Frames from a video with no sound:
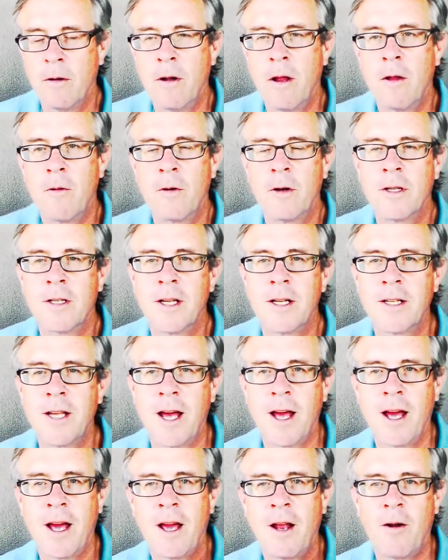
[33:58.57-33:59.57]
Another one
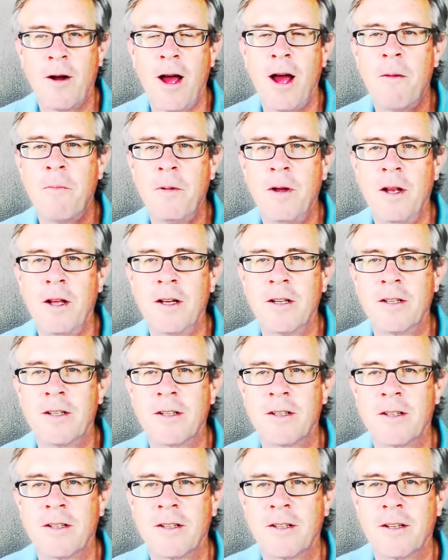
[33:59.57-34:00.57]
says you know,
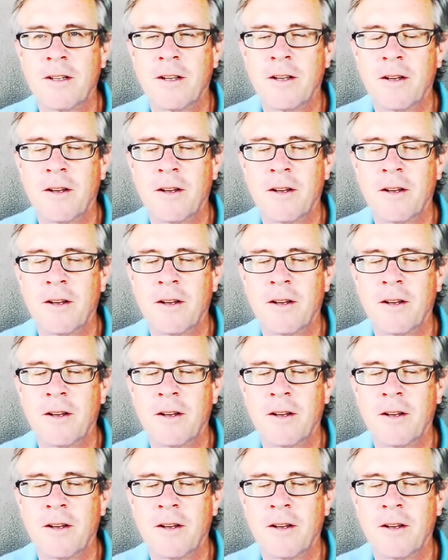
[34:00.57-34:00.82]
happiness.